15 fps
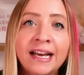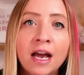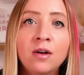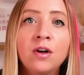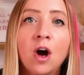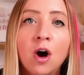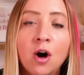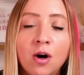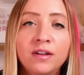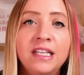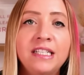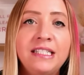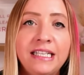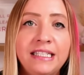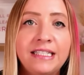out all
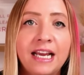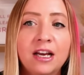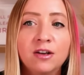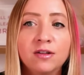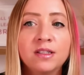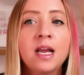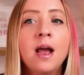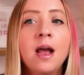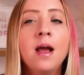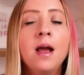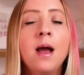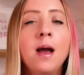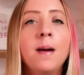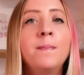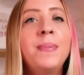the details.
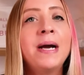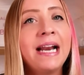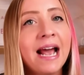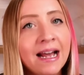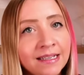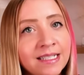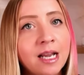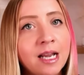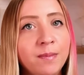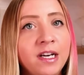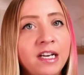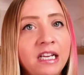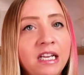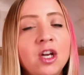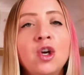But as
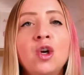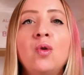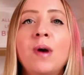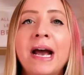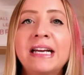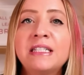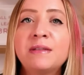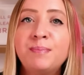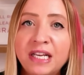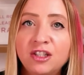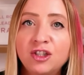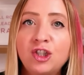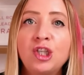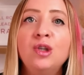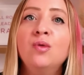somebody who has
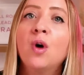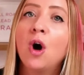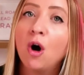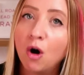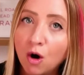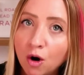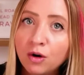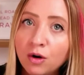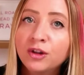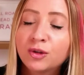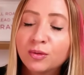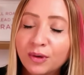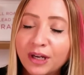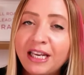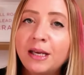been to all
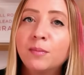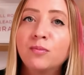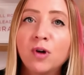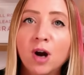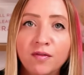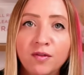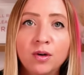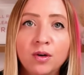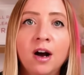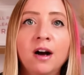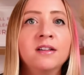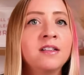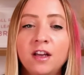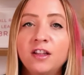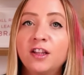three
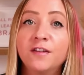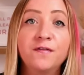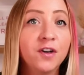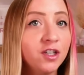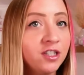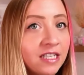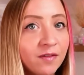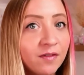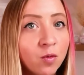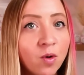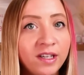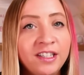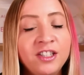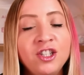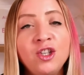BravoCons, the first ever
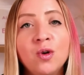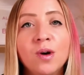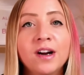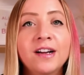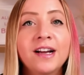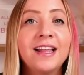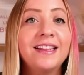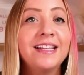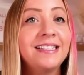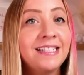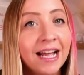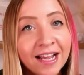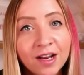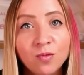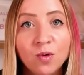one in New York, the
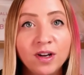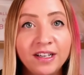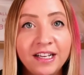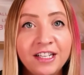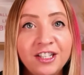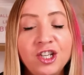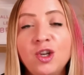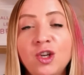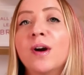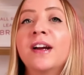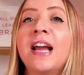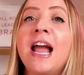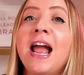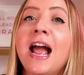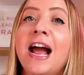second one in New
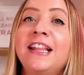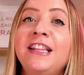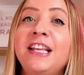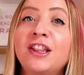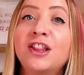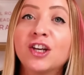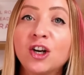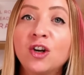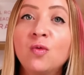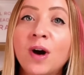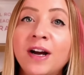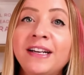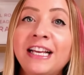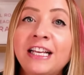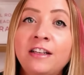York, and the third
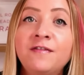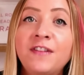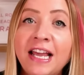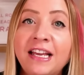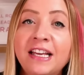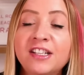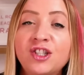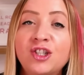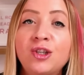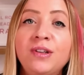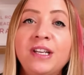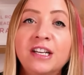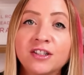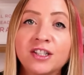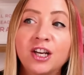one in Vegas 2
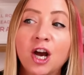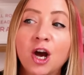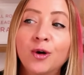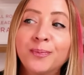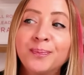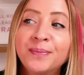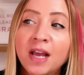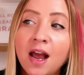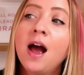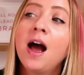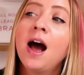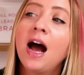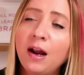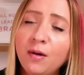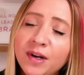years ago,
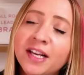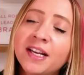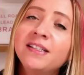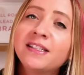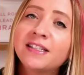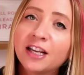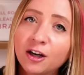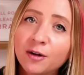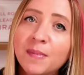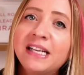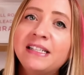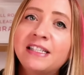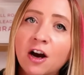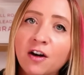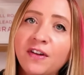I would consider
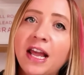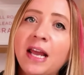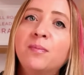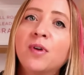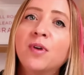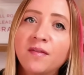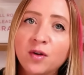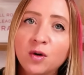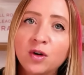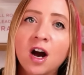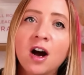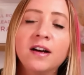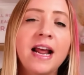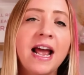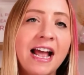myself a
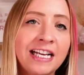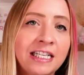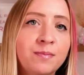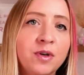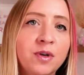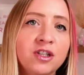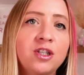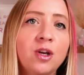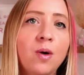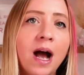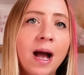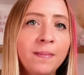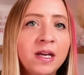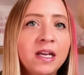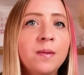BravoCon expert. So
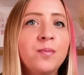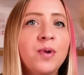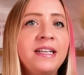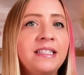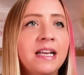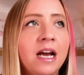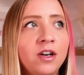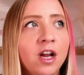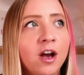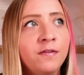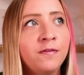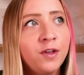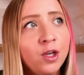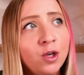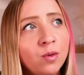I'm going to break down a
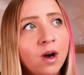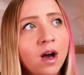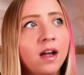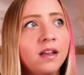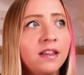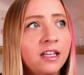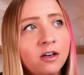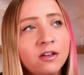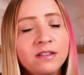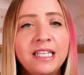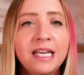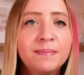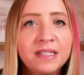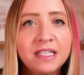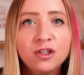few little
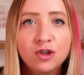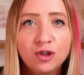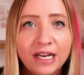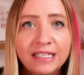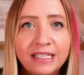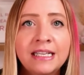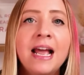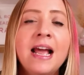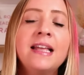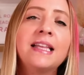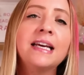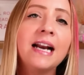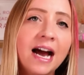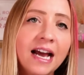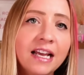tips and tricks
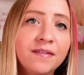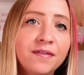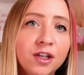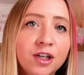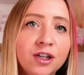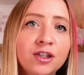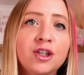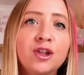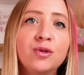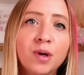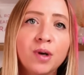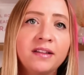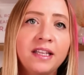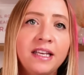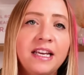that I have learned
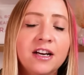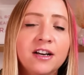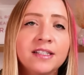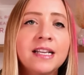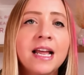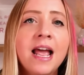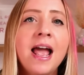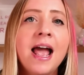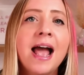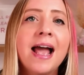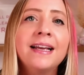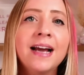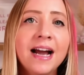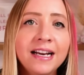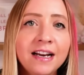throughout the years
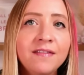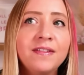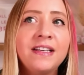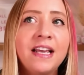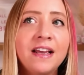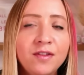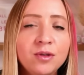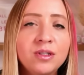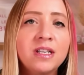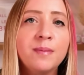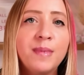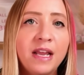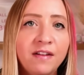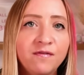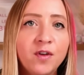and kind of give you some
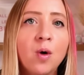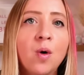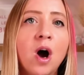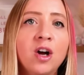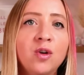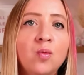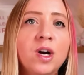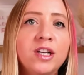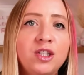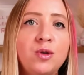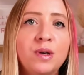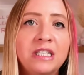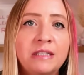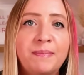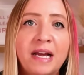info on what to
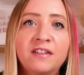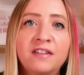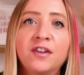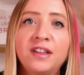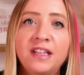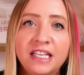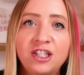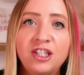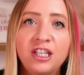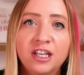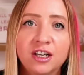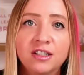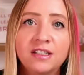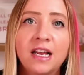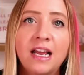expect for this
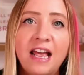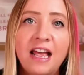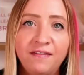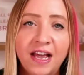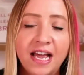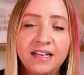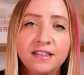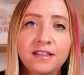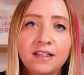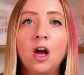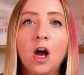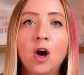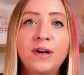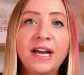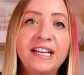year's event.
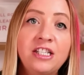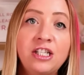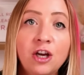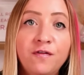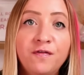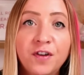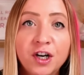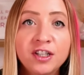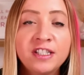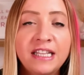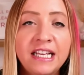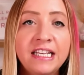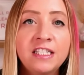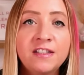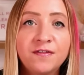Okay, so first
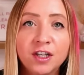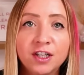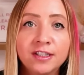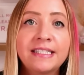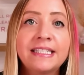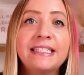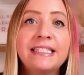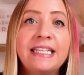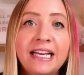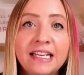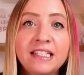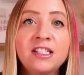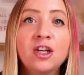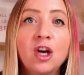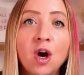things first,
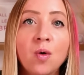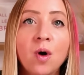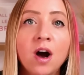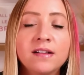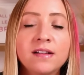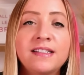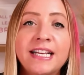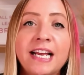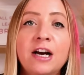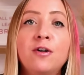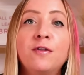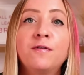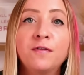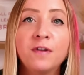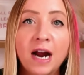tickets go on
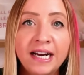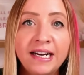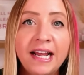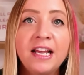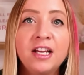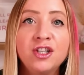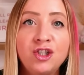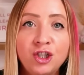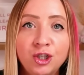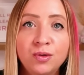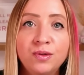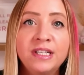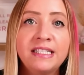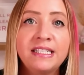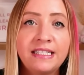sale Friday,
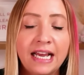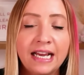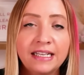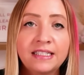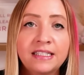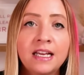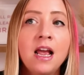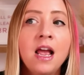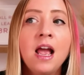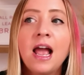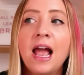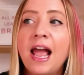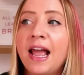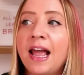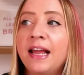June 6th.
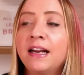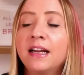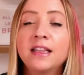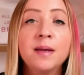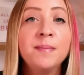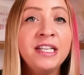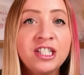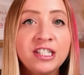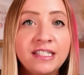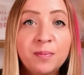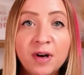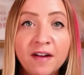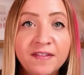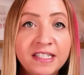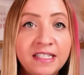And let me just
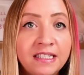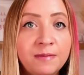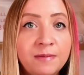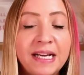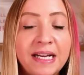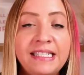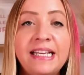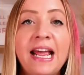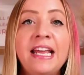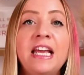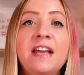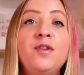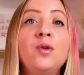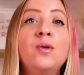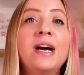preface this by saying
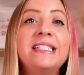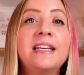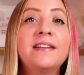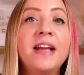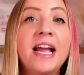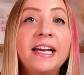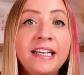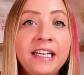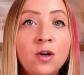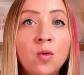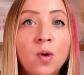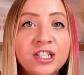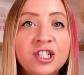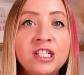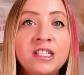if you guys have any
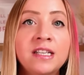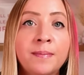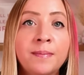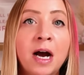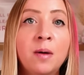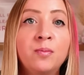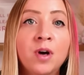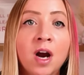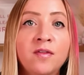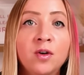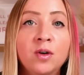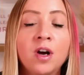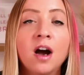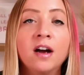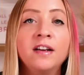questions about
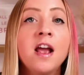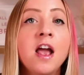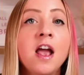BravoCon,